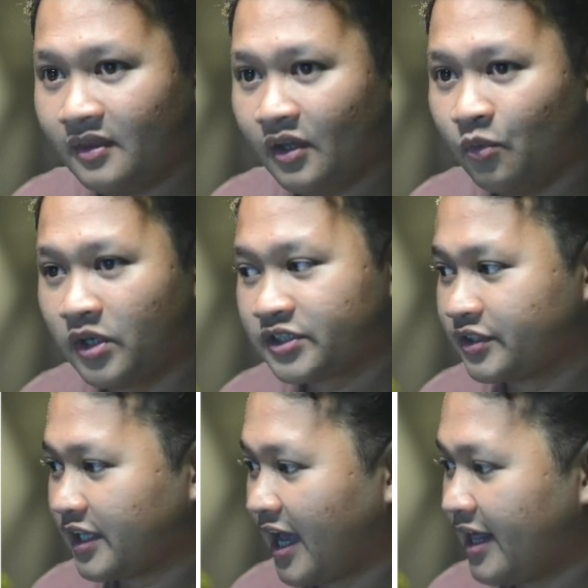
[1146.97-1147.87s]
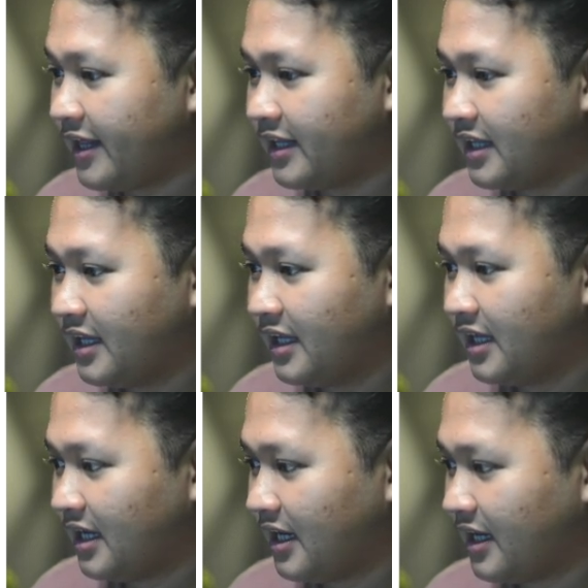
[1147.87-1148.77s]
what's it at
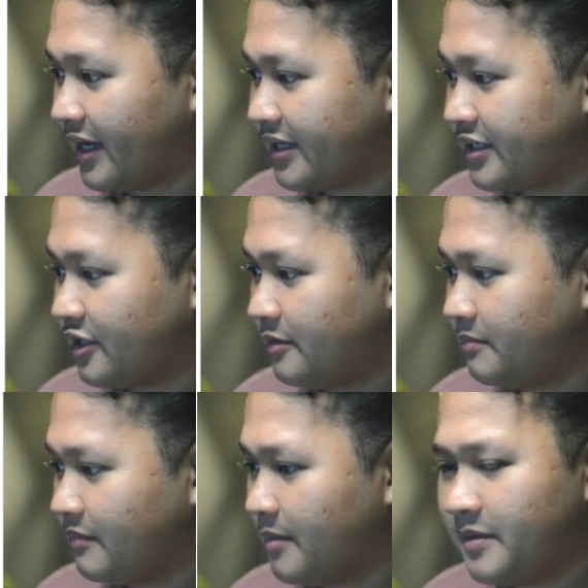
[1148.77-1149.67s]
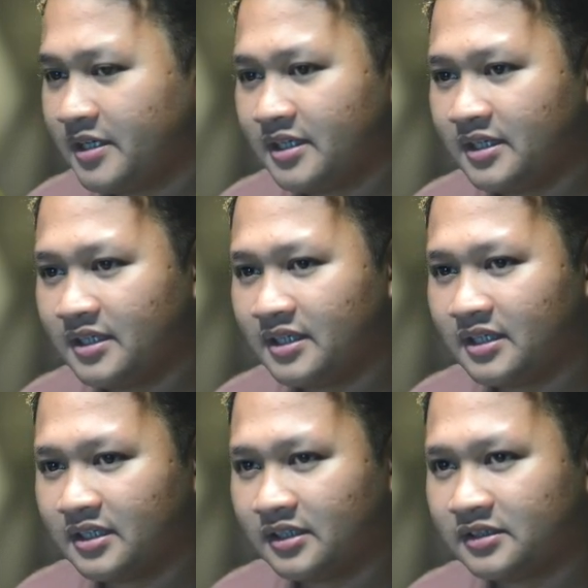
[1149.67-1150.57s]
here. Maybe
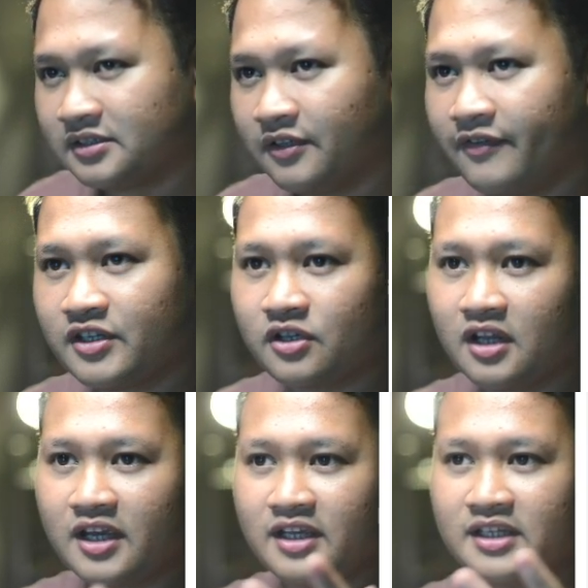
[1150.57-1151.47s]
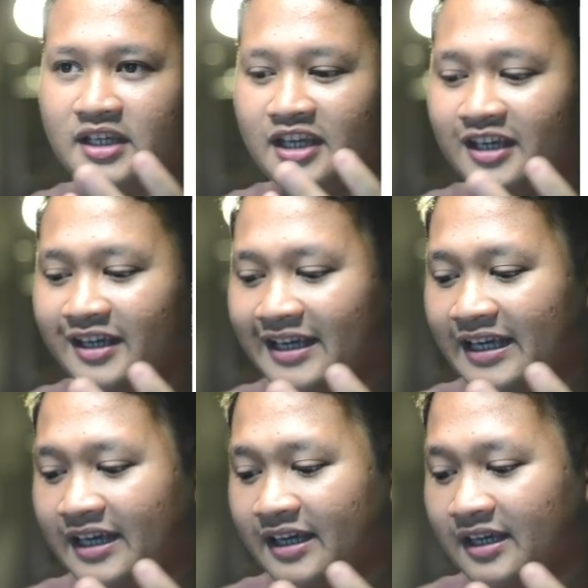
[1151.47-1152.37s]
the visually
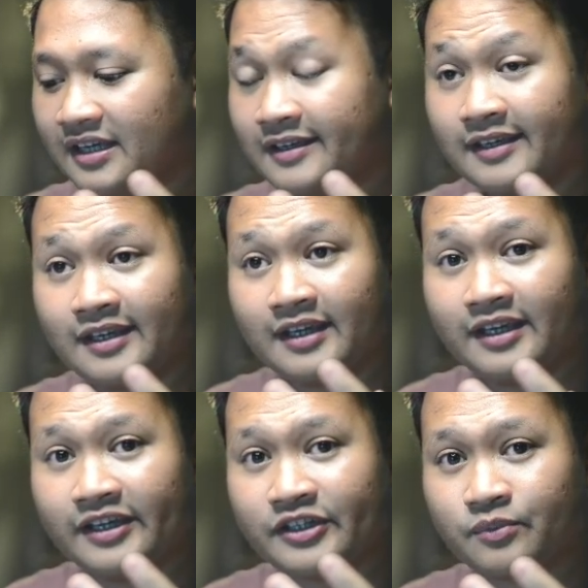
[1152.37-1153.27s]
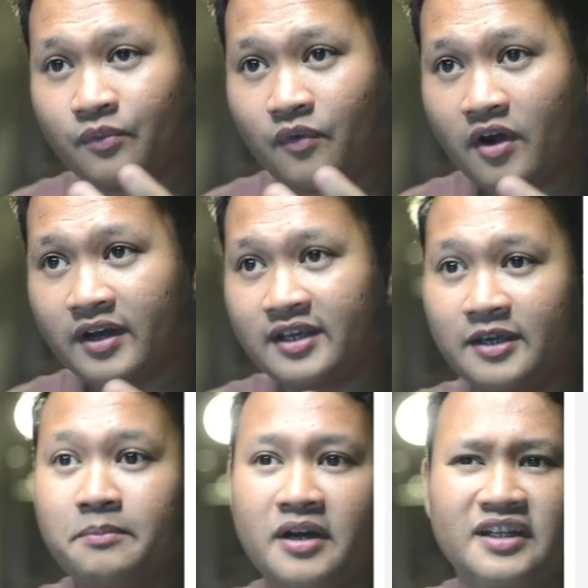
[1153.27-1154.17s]
it's
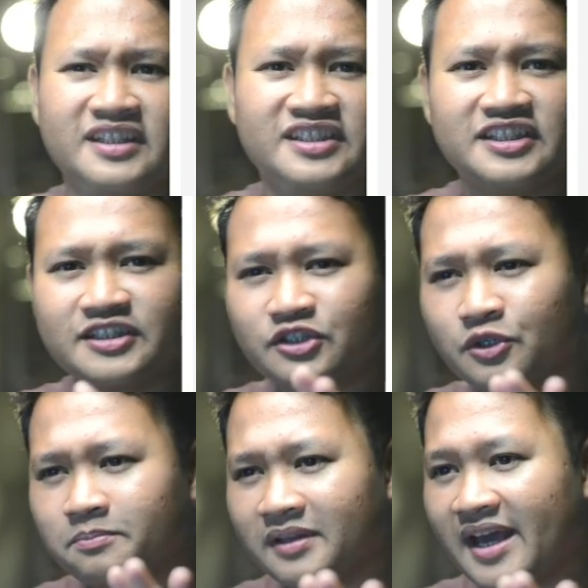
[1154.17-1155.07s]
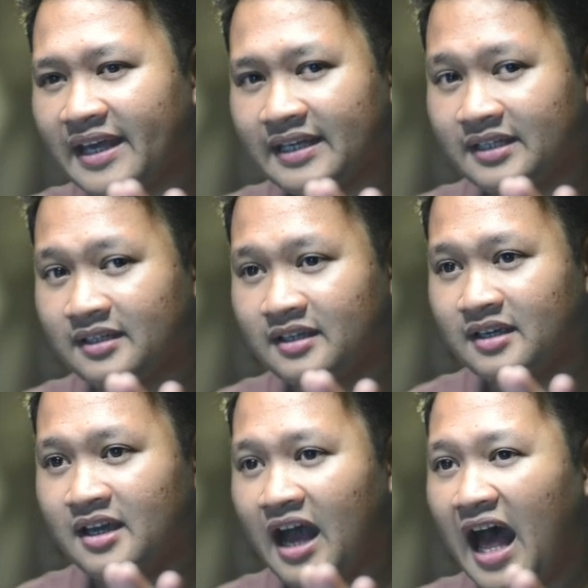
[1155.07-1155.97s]
working, but it's just too plain.
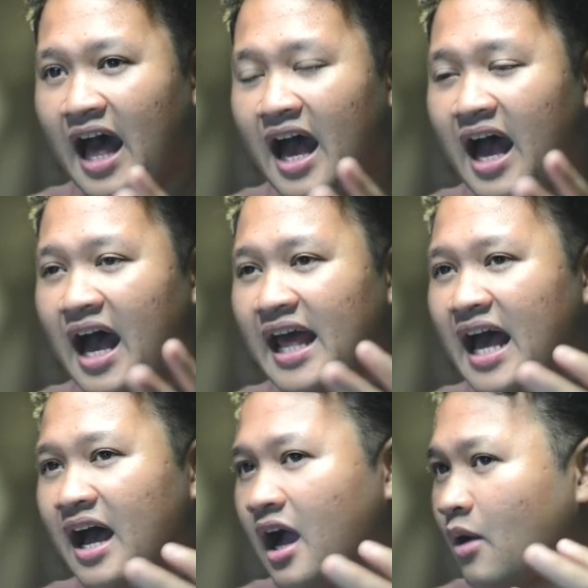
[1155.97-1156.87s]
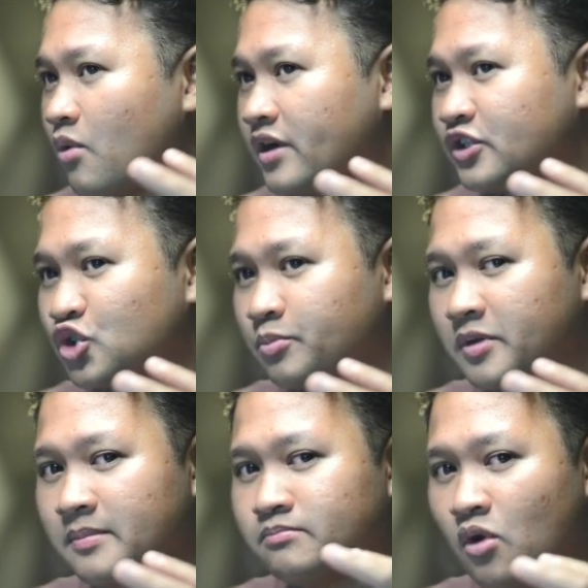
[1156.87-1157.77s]
I want it to
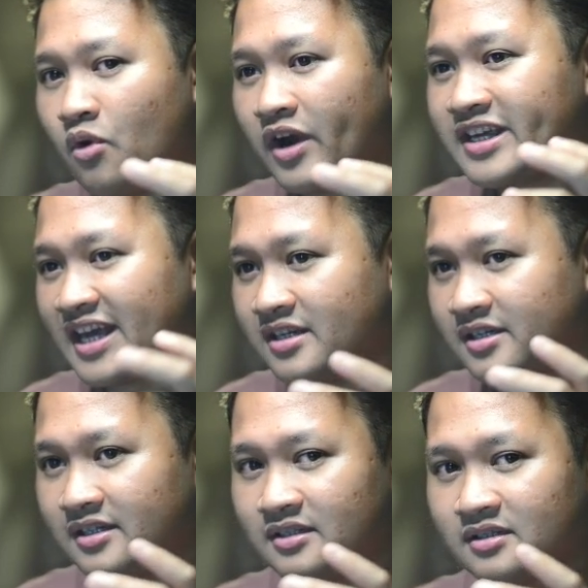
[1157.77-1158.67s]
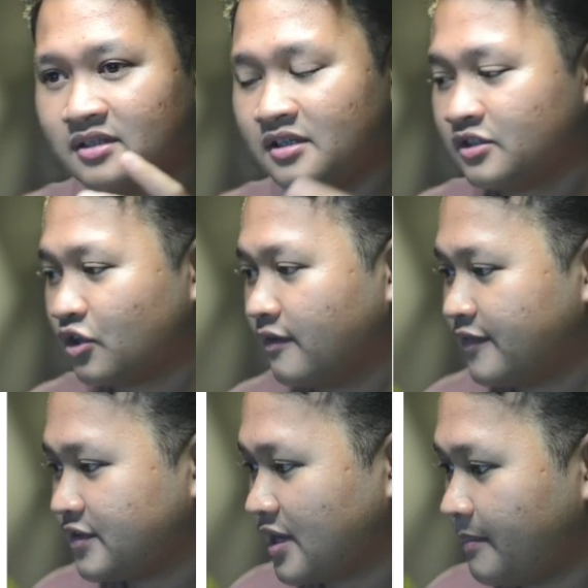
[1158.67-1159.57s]
be more engaging. So for
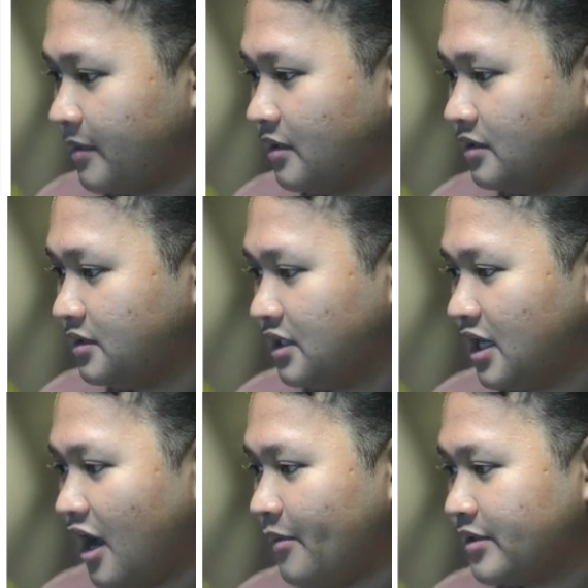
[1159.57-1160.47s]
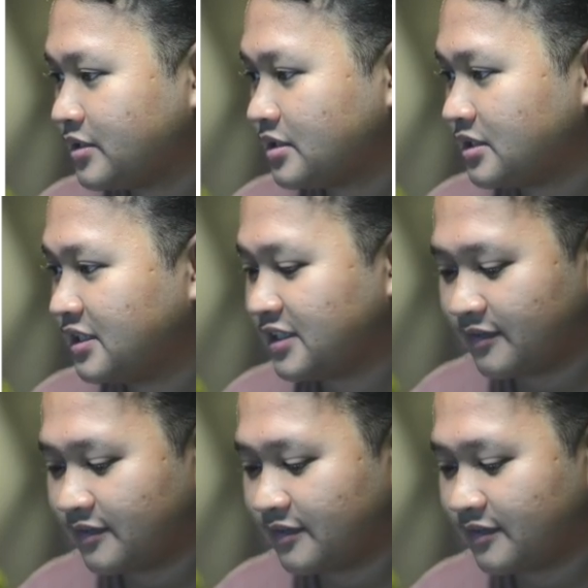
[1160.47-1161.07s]
example, I want this is